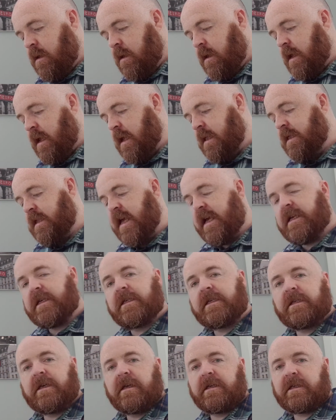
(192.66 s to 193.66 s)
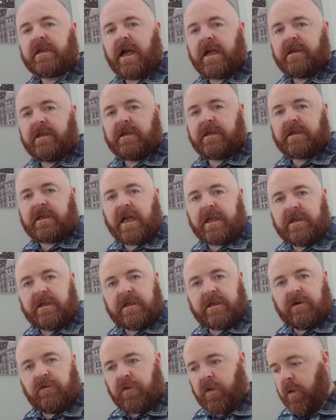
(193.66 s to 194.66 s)
In this
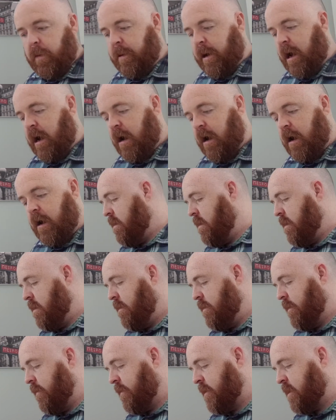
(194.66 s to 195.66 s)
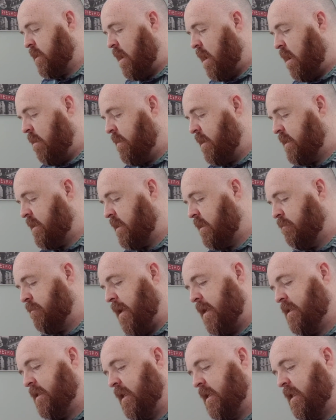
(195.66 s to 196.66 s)
stanza or part, the psalmist is
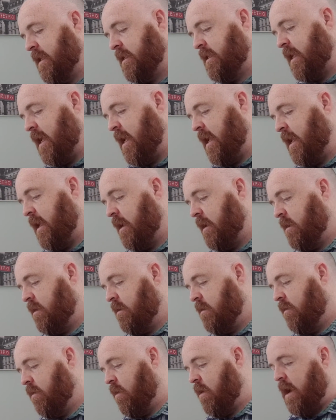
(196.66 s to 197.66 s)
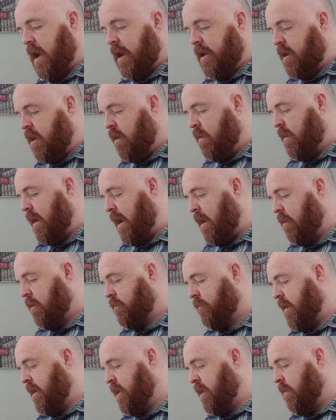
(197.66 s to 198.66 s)
basically saying, Look, I know how
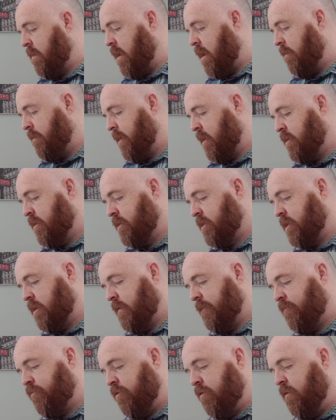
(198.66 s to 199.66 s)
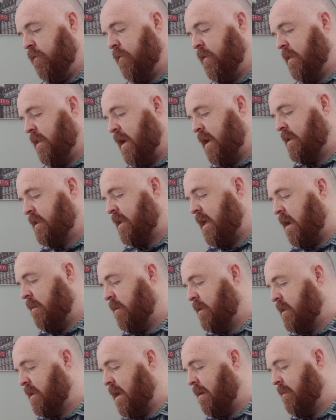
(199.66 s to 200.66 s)
great you are because you have proven that time
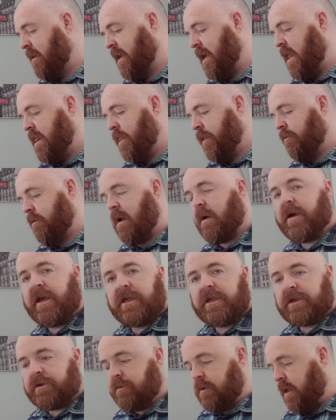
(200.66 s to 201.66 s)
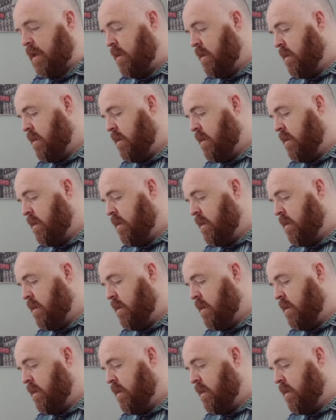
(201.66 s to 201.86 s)
and time again throughout history.